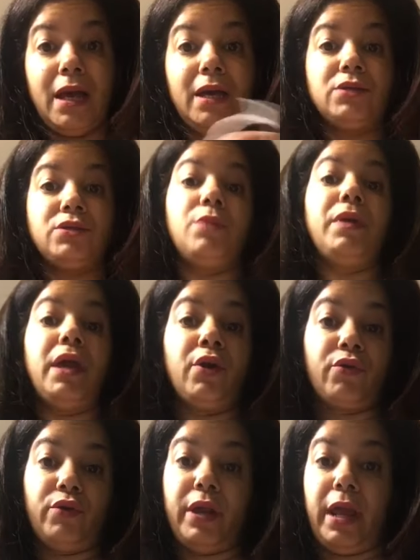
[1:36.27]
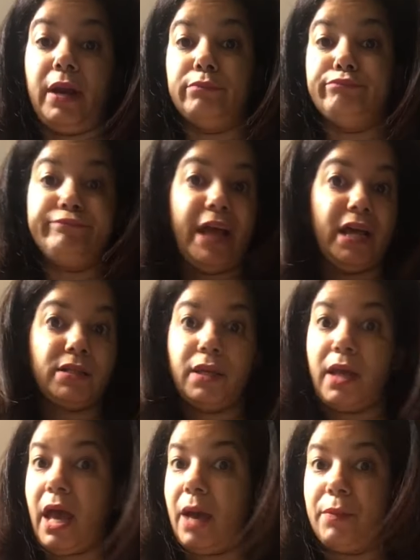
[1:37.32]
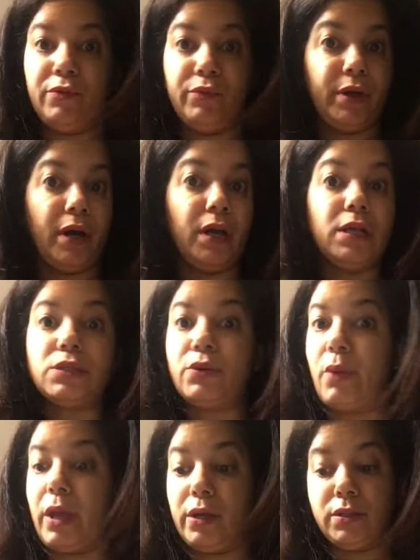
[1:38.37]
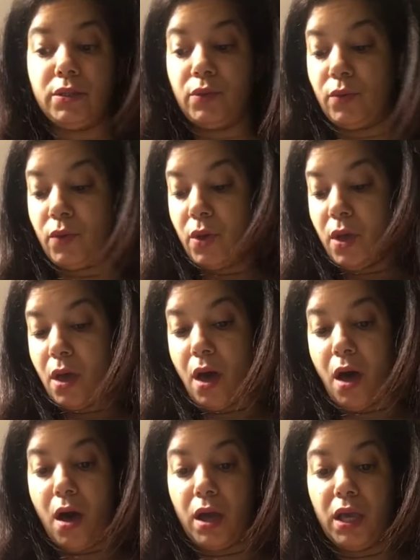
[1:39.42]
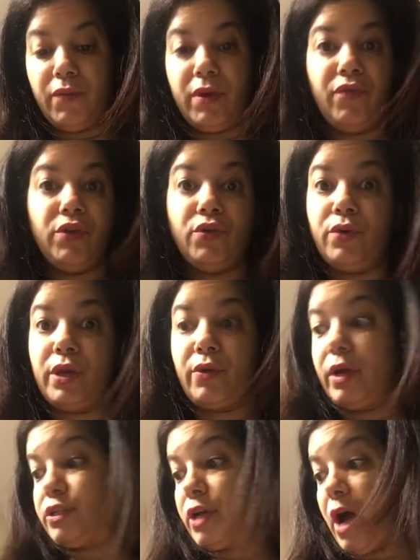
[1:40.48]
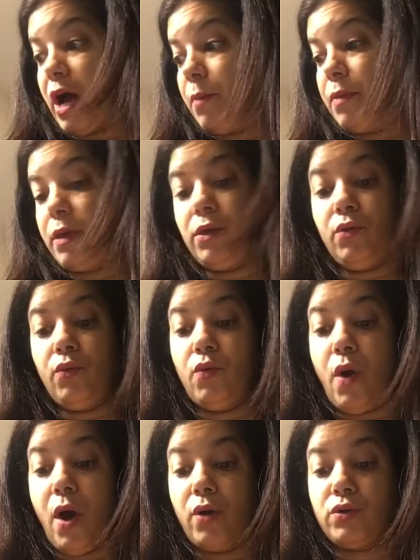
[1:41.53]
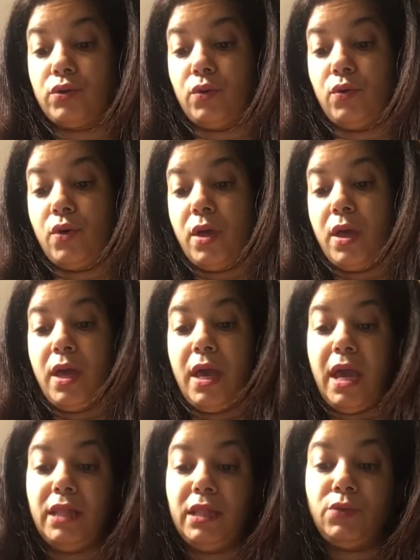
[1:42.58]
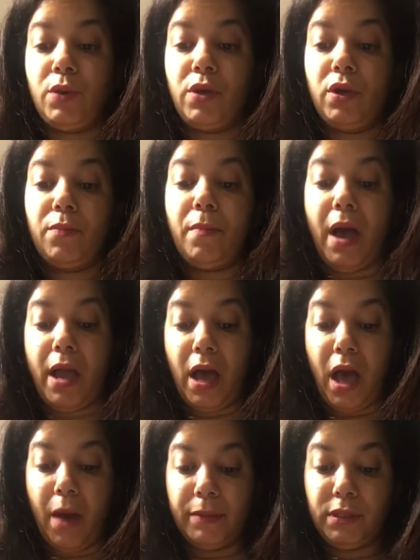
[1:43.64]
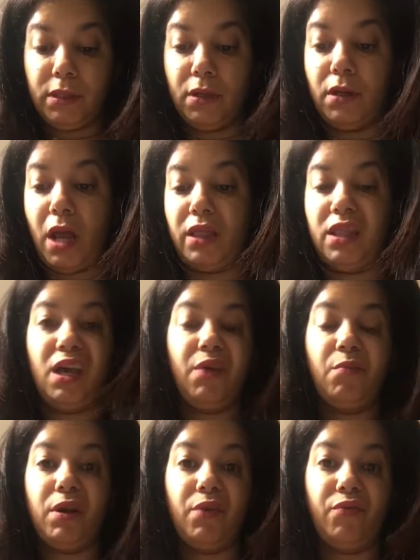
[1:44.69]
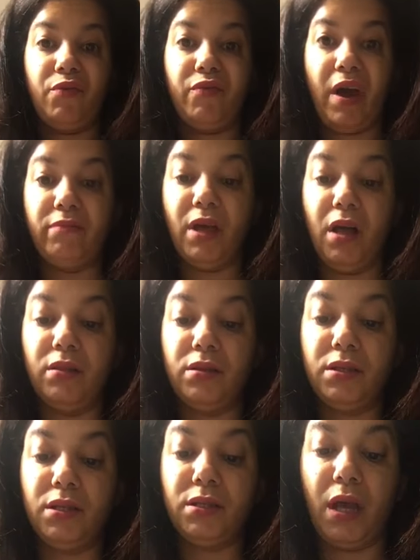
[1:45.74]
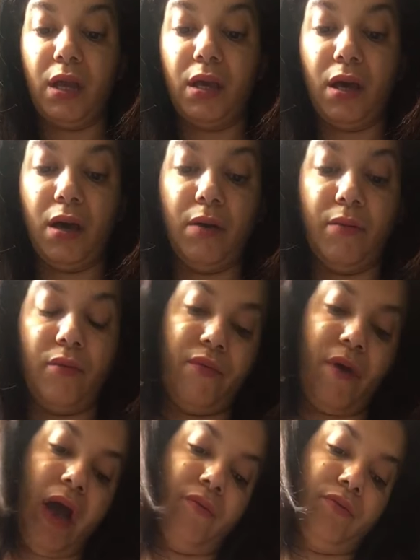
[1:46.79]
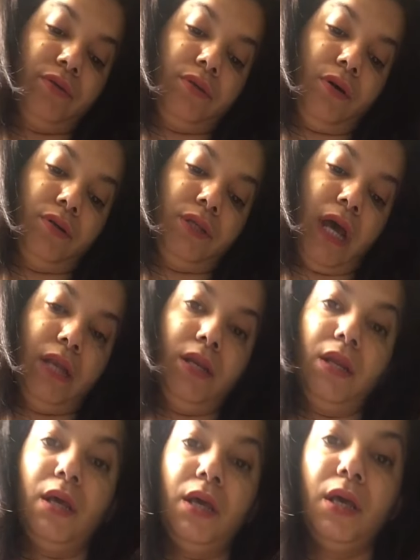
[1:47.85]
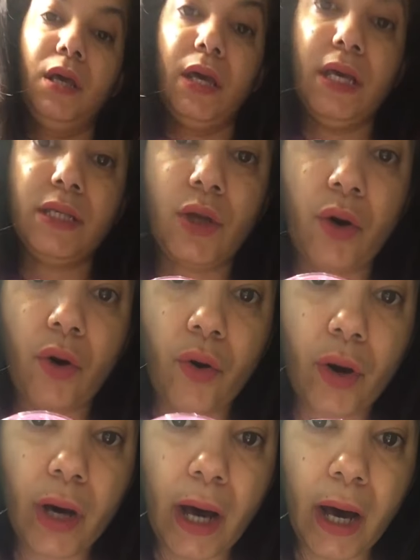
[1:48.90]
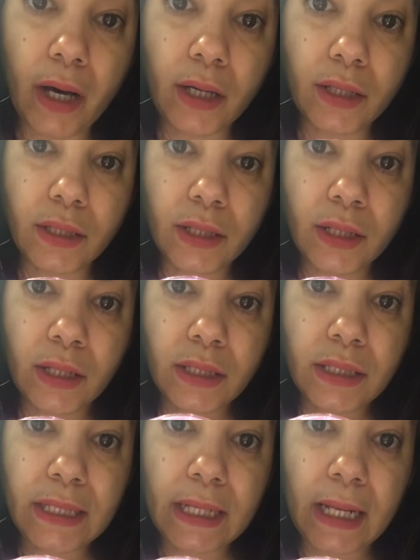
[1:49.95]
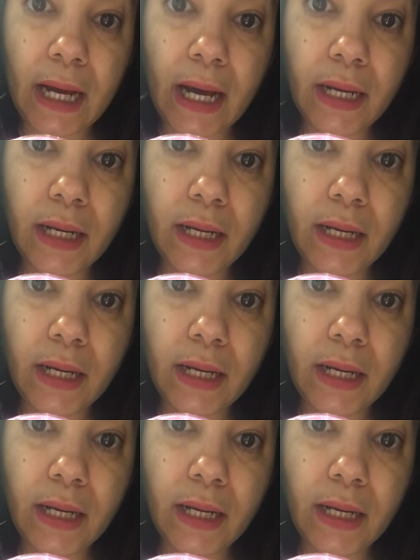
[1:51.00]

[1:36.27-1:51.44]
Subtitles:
some ingrown hair. That's gonna happen regardless of what you do. Even if you're doing a great job, you also, and this one you can buy at Amazon. I think I bought it for $5. It's like 5 or 10. It's called Dylanic.